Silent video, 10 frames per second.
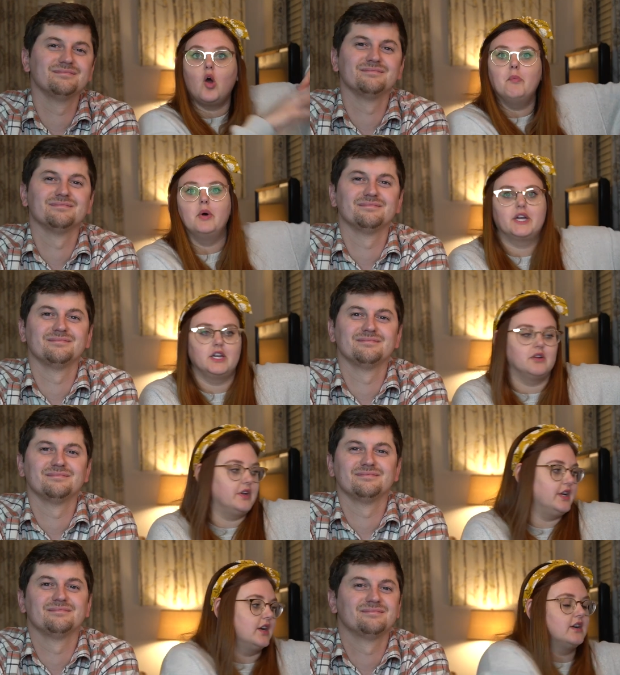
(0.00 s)
Speaker 1: a whole bucket
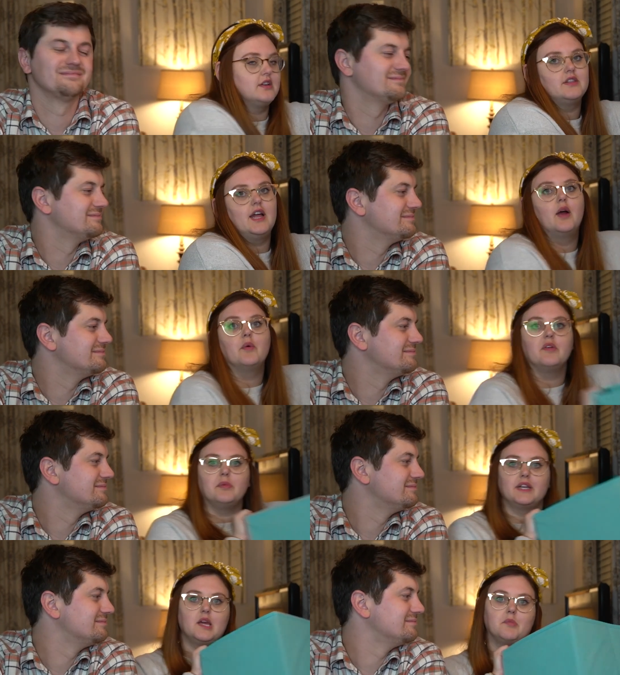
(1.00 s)
over here that we've
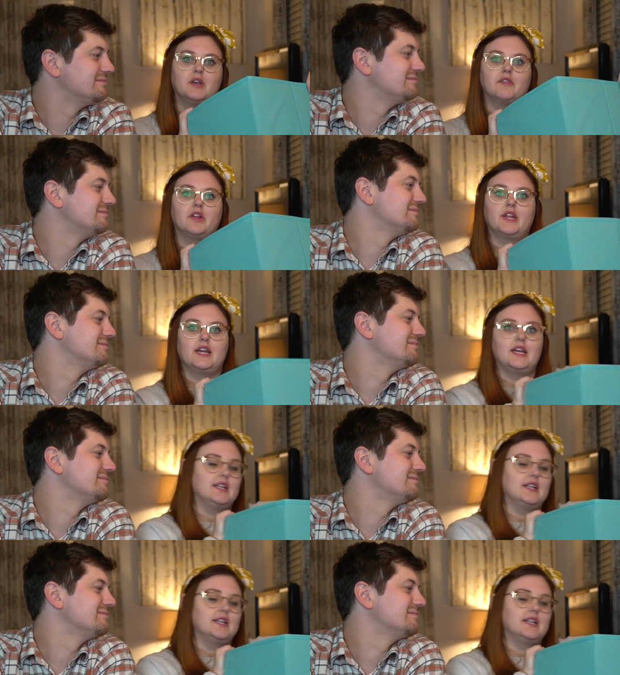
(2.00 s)
been keeping everything